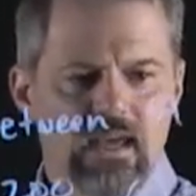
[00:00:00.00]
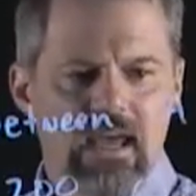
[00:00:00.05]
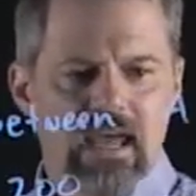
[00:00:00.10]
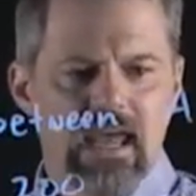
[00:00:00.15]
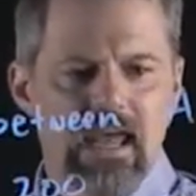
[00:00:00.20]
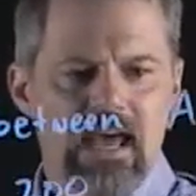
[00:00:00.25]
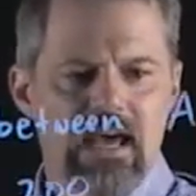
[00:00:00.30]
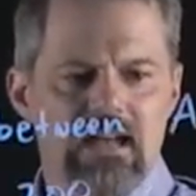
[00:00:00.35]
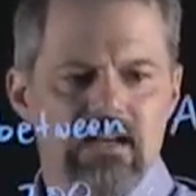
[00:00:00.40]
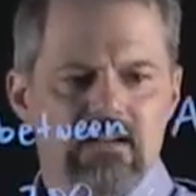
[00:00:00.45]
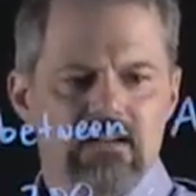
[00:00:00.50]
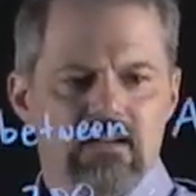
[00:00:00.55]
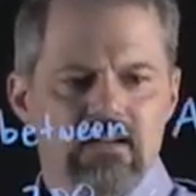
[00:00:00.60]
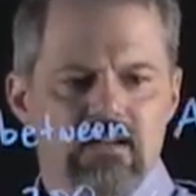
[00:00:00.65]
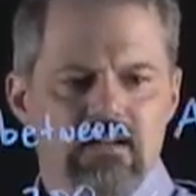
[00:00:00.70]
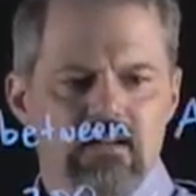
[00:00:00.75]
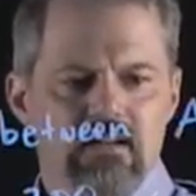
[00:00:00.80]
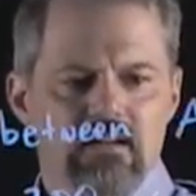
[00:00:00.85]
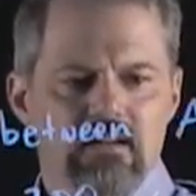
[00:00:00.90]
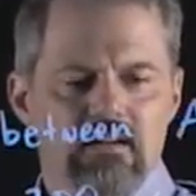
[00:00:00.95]
and
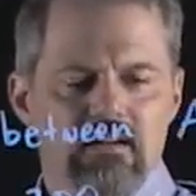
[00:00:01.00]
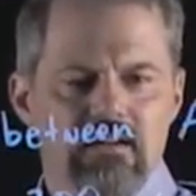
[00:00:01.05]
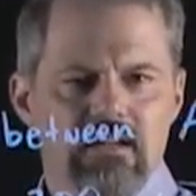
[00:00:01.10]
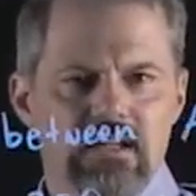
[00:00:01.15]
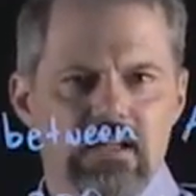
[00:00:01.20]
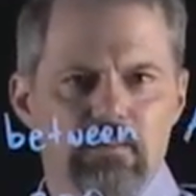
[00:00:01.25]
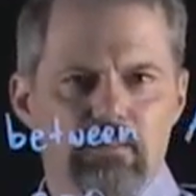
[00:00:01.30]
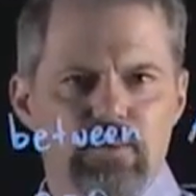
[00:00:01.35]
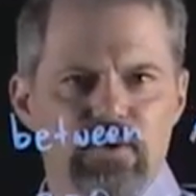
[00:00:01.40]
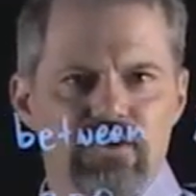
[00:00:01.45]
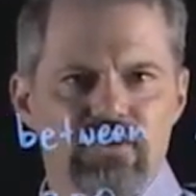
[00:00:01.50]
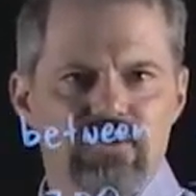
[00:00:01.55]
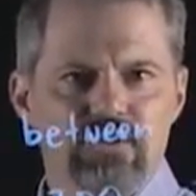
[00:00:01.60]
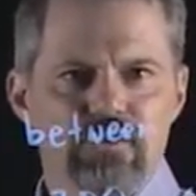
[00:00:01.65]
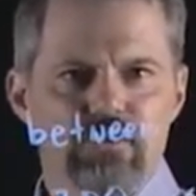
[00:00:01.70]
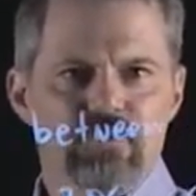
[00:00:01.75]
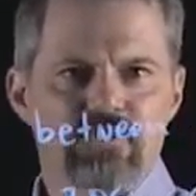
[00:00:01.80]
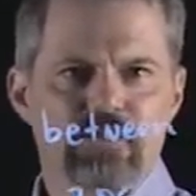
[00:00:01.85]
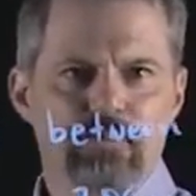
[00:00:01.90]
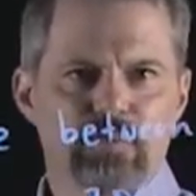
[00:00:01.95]
the inputs used